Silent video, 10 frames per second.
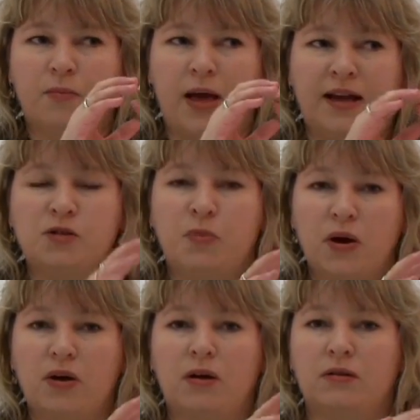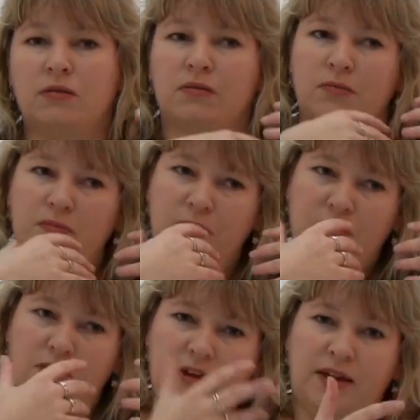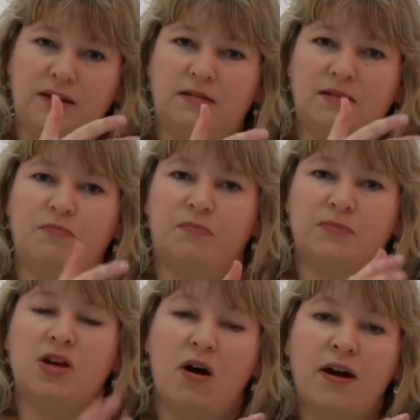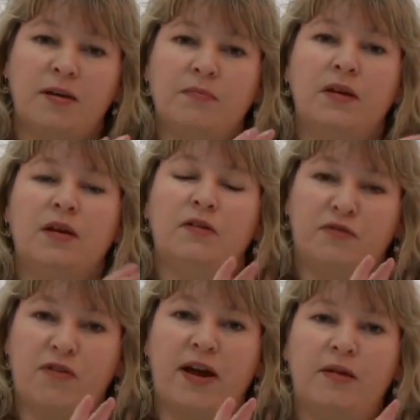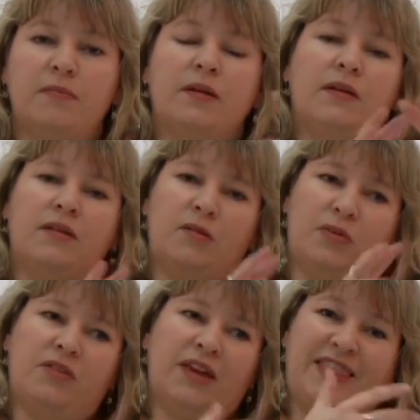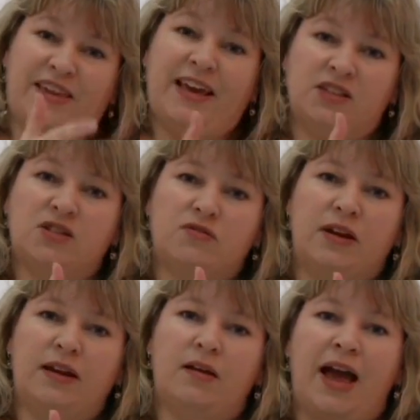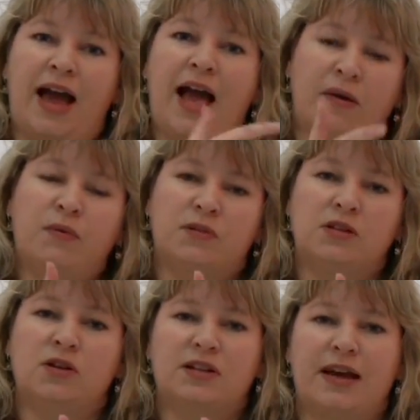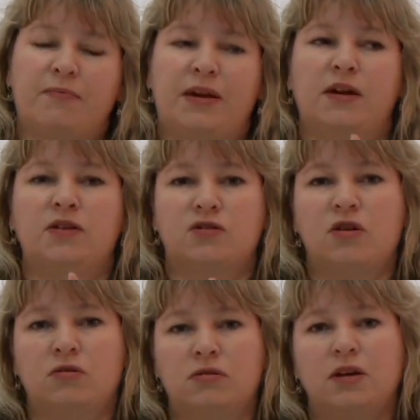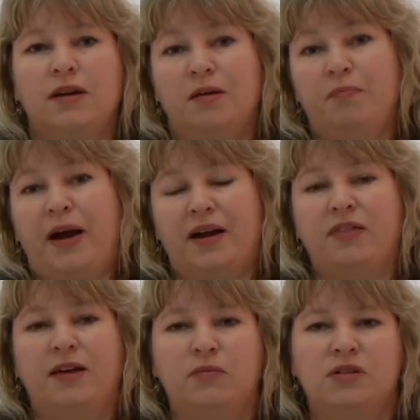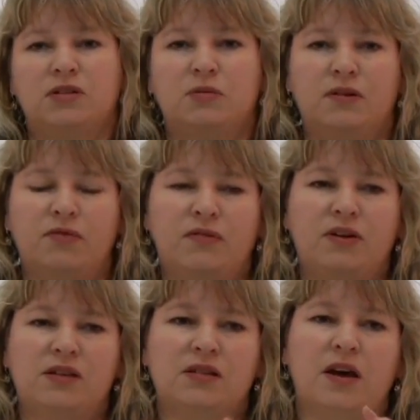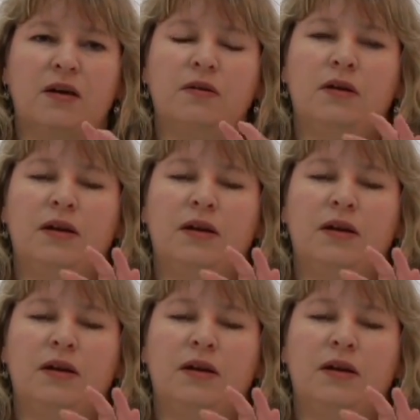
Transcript: as per the time frame, the, the, the history, how, how, it was looked at being controlled back then, which is 25 years ago,